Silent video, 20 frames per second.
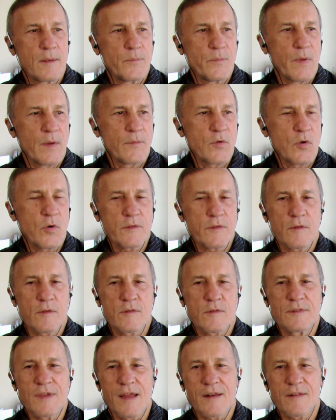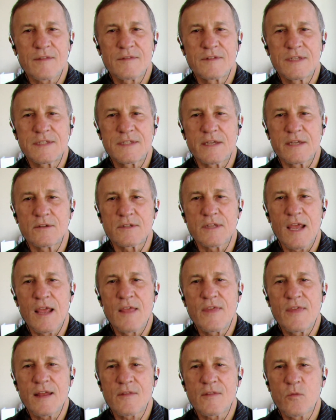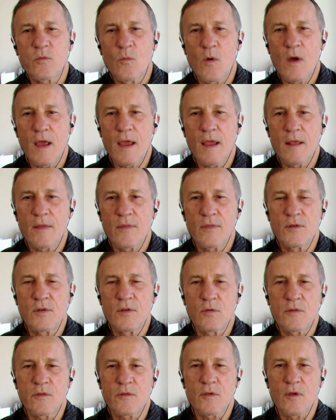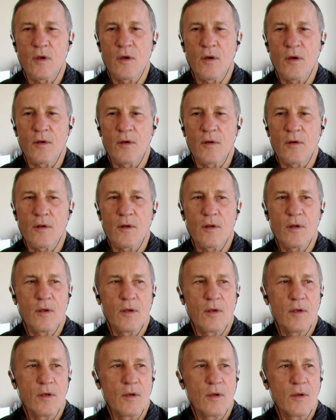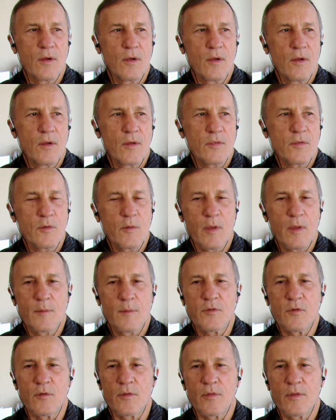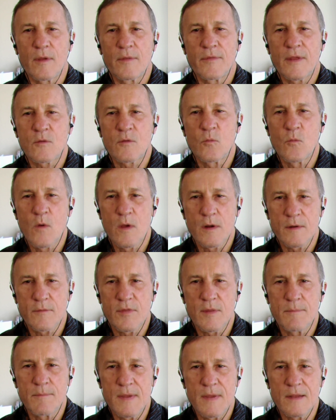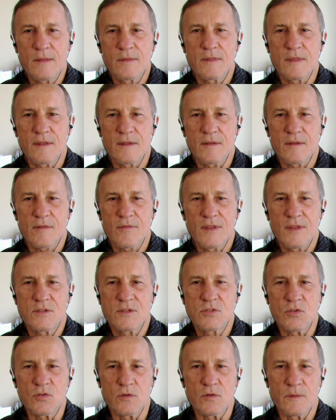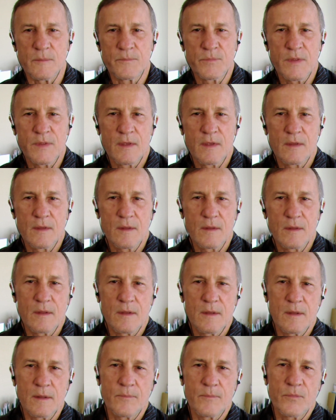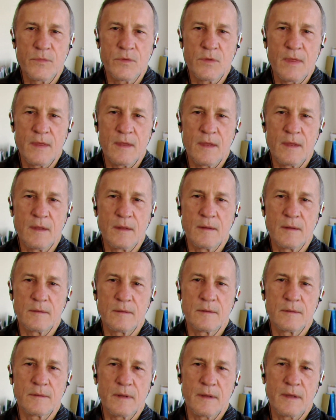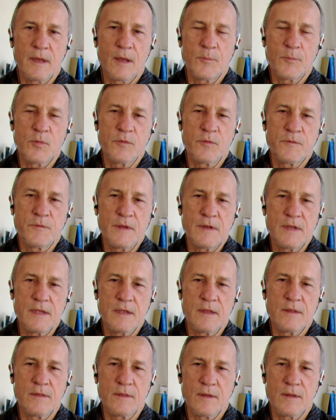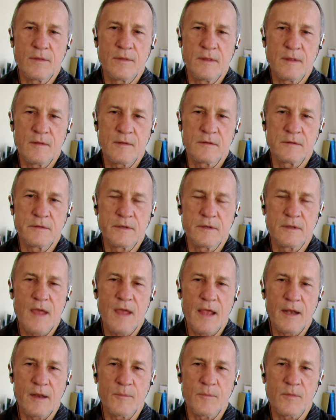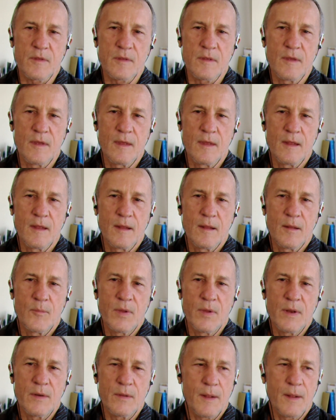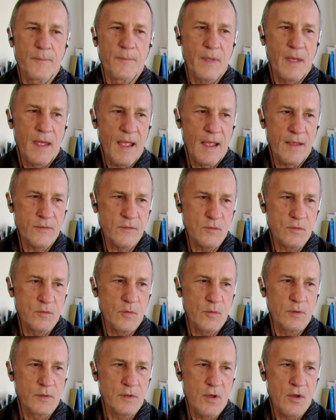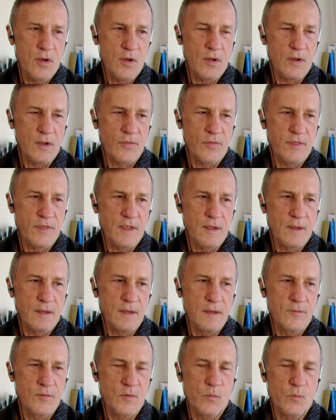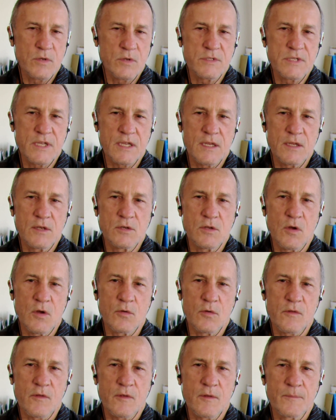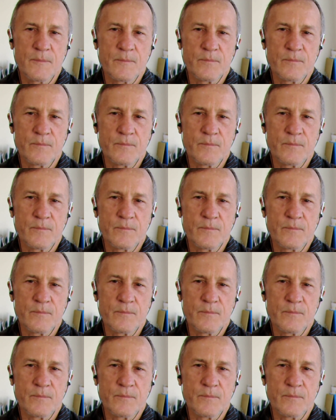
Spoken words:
Of course, it's not as detailed, and that's why the notes are so helpful. That's one of the main things they do. They help you fill in these little items. But as you go along, I think, even when you're taking notes,